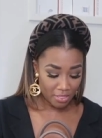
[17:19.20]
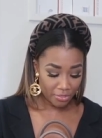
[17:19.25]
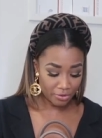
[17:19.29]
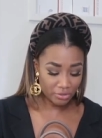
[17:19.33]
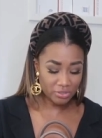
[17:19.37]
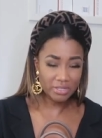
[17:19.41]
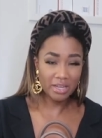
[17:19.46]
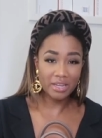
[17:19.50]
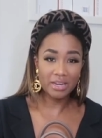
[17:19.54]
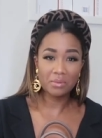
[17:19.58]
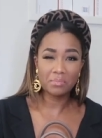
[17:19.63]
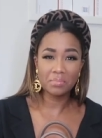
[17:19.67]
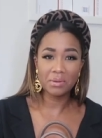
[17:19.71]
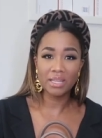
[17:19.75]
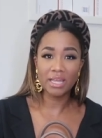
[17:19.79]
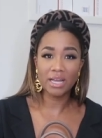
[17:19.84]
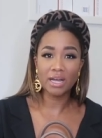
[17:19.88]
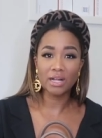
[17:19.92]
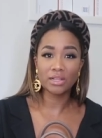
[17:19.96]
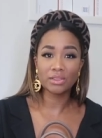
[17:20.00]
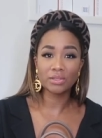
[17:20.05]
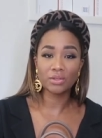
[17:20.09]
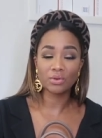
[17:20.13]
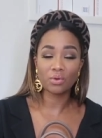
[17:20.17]
there's gonna be
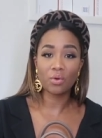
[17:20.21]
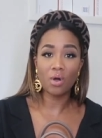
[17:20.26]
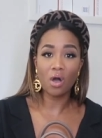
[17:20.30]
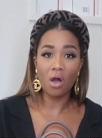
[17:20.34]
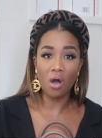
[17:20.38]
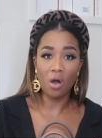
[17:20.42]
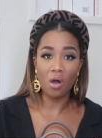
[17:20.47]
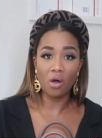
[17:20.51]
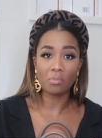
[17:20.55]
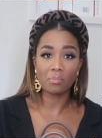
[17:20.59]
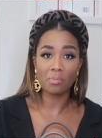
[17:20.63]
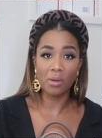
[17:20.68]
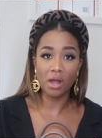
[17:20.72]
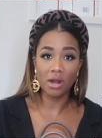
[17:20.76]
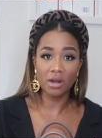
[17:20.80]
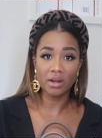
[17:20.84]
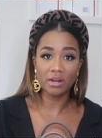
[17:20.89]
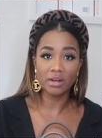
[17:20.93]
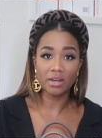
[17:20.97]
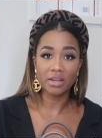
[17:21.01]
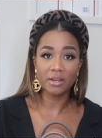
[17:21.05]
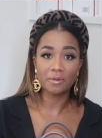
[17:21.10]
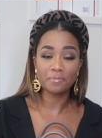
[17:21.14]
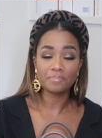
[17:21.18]
like a little
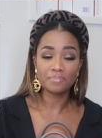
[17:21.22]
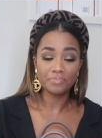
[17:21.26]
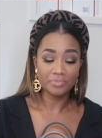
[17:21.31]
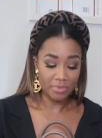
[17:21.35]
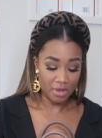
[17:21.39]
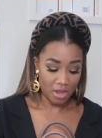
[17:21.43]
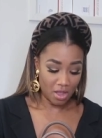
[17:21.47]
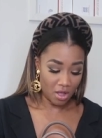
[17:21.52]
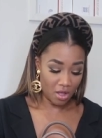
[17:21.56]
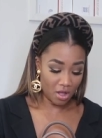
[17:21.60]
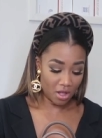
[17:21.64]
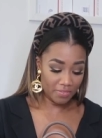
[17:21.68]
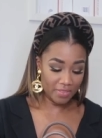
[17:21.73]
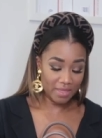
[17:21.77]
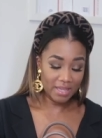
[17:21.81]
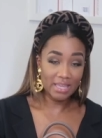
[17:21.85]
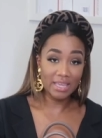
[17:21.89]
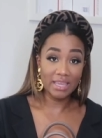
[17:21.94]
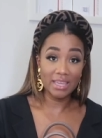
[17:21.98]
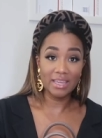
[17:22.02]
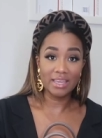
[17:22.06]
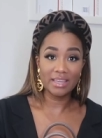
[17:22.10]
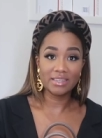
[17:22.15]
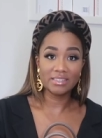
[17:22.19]
hallmark on the
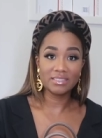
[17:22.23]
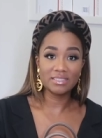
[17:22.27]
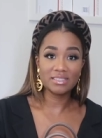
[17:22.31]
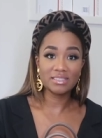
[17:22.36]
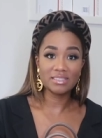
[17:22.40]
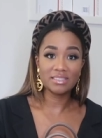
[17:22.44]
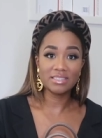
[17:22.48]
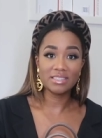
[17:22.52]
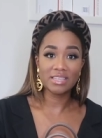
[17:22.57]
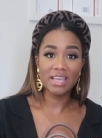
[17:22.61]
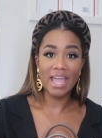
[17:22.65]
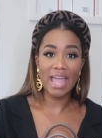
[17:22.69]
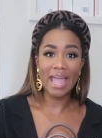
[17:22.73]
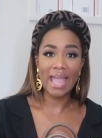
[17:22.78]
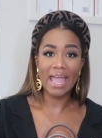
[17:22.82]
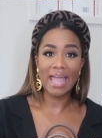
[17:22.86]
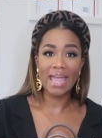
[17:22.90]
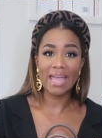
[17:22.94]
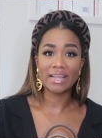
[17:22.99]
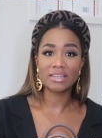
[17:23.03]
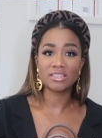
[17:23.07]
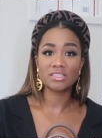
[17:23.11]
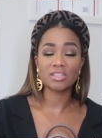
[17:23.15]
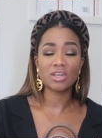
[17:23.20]
end,
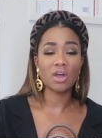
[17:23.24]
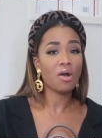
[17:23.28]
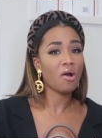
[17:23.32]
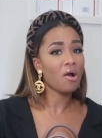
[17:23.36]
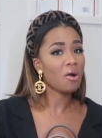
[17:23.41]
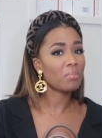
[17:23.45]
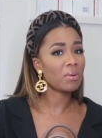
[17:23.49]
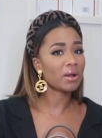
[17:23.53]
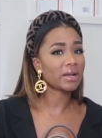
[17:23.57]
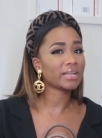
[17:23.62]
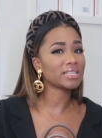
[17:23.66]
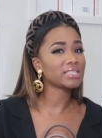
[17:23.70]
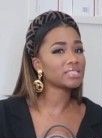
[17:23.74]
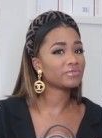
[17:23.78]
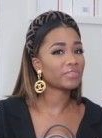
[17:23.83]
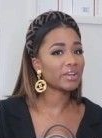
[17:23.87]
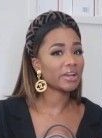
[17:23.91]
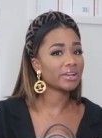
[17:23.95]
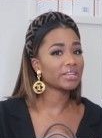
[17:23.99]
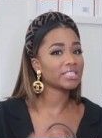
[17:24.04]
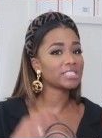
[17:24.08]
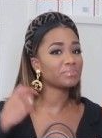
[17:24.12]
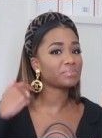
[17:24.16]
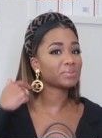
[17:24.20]
and the hallmark is
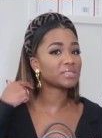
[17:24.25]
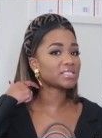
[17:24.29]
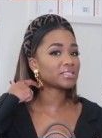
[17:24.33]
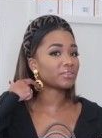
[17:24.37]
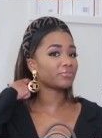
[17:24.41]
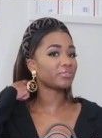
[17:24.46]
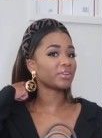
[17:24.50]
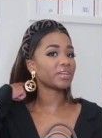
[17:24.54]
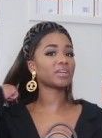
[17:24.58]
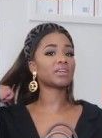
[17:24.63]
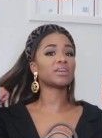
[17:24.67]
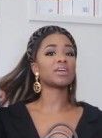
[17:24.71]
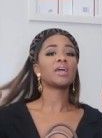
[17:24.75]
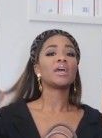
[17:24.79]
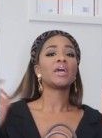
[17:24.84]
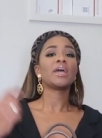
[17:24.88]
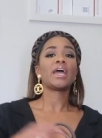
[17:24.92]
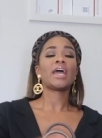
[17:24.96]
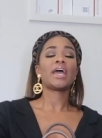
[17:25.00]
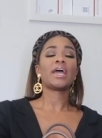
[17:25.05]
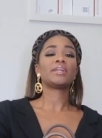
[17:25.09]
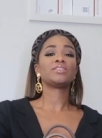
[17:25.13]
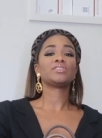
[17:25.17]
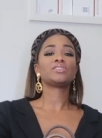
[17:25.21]
very specific,
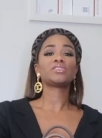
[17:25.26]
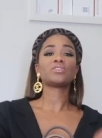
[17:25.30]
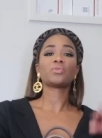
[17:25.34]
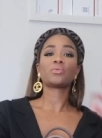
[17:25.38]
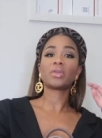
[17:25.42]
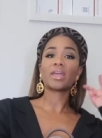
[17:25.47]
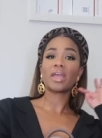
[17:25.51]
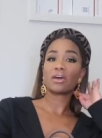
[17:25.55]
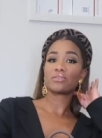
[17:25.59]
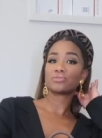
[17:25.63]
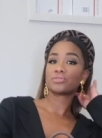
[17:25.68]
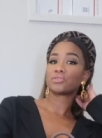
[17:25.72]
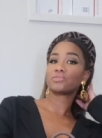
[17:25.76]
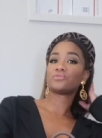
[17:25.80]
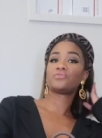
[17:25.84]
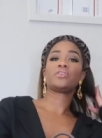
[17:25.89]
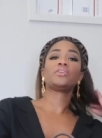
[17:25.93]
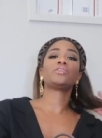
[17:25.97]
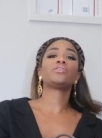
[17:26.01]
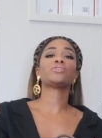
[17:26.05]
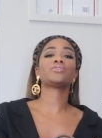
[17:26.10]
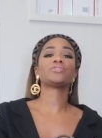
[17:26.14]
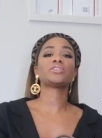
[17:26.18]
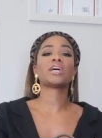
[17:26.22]
and so
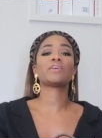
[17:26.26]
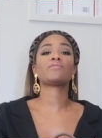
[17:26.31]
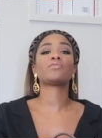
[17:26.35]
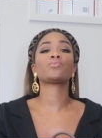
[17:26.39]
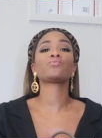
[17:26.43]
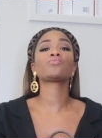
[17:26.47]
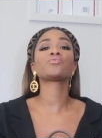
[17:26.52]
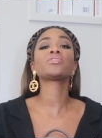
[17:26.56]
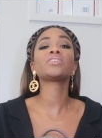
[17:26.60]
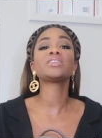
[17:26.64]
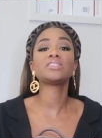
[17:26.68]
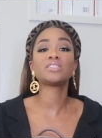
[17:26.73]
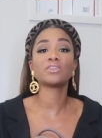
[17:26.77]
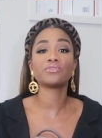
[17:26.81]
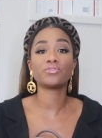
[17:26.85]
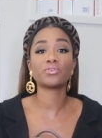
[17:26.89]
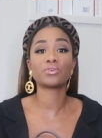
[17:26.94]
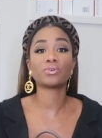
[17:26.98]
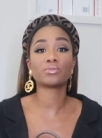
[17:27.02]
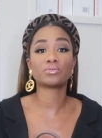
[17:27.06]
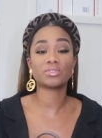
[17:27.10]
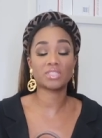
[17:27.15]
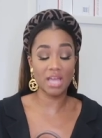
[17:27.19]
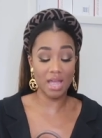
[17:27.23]
counterfeiters have a really
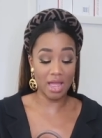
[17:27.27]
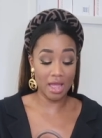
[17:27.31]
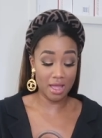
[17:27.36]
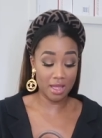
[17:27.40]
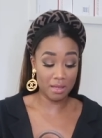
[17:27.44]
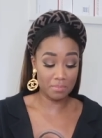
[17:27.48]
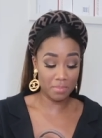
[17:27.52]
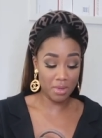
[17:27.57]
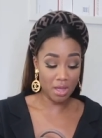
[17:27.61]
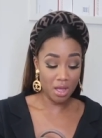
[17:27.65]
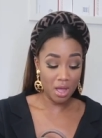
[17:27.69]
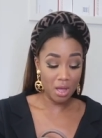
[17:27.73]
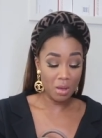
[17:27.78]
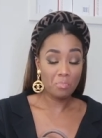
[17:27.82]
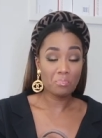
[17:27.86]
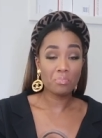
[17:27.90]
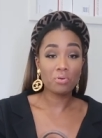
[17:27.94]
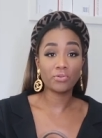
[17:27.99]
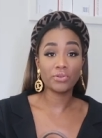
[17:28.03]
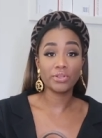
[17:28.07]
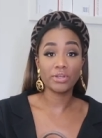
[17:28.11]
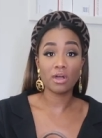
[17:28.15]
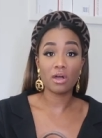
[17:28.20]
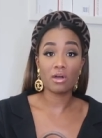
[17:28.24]
difficult time
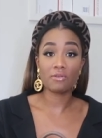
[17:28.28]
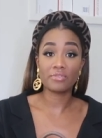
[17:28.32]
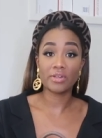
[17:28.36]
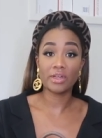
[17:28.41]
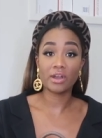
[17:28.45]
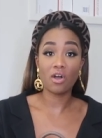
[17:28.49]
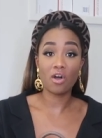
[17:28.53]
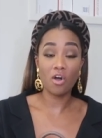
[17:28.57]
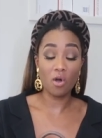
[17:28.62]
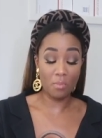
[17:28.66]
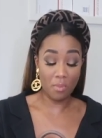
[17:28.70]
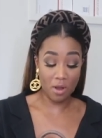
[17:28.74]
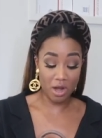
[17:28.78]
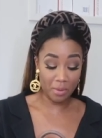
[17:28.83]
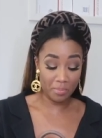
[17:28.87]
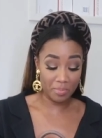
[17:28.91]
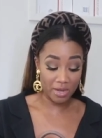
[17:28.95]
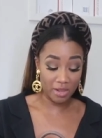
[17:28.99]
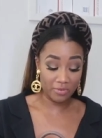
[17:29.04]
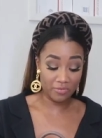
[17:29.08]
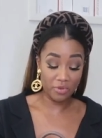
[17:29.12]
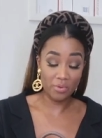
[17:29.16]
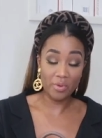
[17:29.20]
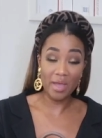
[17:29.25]
pulling off that hallmark.
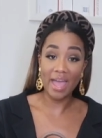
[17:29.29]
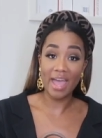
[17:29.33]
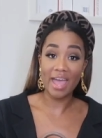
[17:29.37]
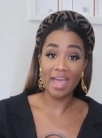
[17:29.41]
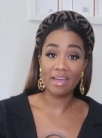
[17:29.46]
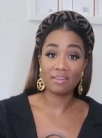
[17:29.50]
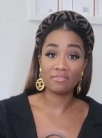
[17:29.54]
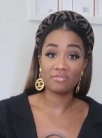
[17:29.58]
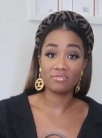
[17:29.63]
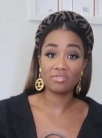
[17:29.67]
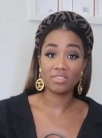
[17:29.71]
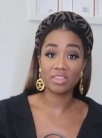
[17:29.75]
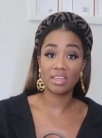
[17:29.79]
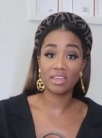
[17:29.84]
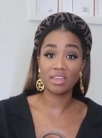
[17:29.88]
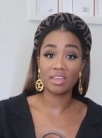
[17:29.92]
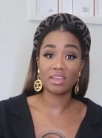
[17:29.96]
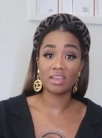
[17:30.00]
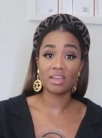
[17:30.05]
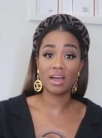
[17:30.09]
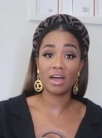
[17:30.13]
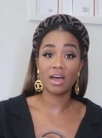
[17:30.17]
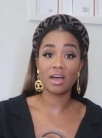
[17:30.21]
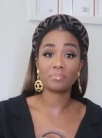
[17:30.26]
But if you have
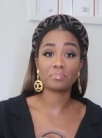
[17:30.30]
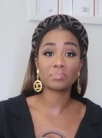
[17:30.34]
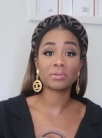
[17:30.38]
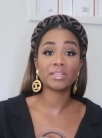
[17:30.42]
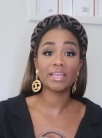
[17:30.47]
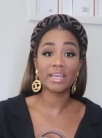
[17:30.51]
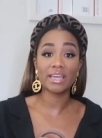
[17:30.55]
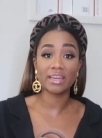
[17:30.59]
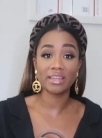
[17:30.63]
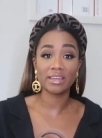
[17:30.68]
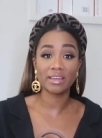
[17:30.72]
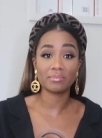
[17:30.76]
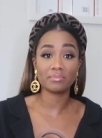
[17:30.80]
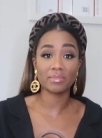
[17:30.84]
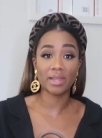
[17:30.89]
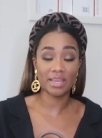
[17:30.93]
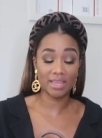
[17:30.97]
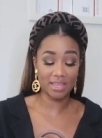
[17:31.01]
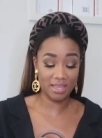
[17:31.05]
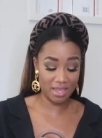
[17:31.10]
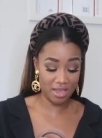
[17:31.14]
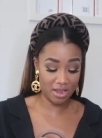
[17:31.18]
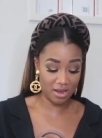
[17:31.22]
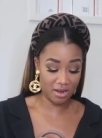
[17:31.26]
the palladium,
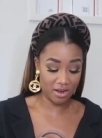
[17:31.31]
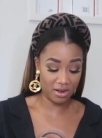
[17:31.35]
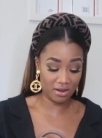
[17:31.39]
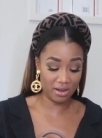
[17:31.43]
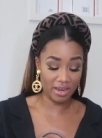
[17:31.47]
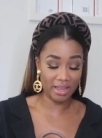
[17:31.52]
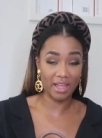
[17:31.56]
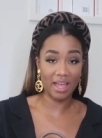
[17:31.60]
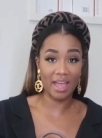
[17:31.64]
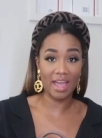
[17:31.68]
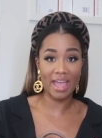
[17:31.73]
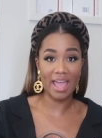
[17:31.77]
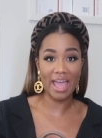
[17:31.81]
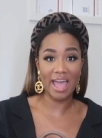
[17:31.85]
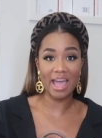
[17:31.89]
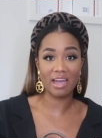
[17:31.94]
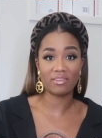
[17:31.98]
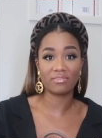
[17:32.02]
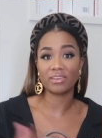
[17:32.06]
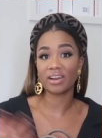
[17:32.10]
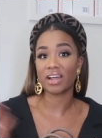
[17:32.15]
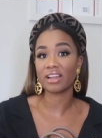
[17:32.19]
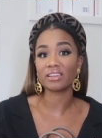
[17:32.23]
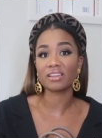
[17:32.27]
like here, like I
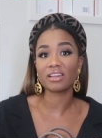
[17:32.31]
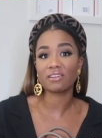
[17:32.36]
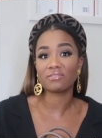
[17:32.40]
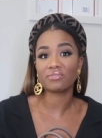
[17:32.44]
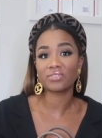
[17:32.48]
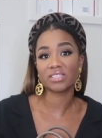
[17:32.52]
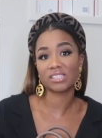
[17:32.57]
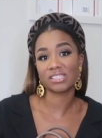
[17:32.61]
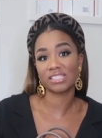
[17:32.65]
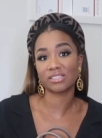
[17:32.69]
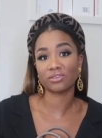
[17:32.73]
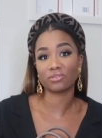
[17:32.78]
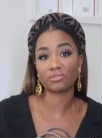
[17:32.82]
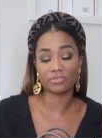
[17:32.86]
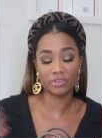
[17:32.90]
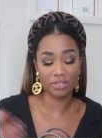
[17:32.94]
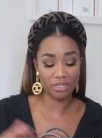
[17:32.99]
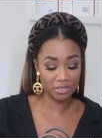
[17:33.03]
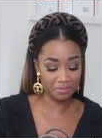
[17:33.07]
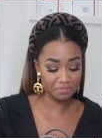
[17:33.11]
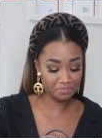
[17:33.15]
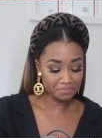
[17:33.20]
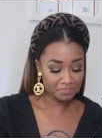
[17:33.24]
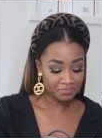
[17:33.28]
have, and I love the
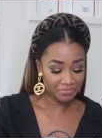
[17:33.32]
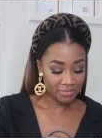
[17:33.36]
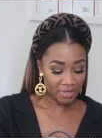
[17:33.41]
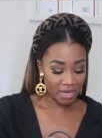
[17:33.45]
silver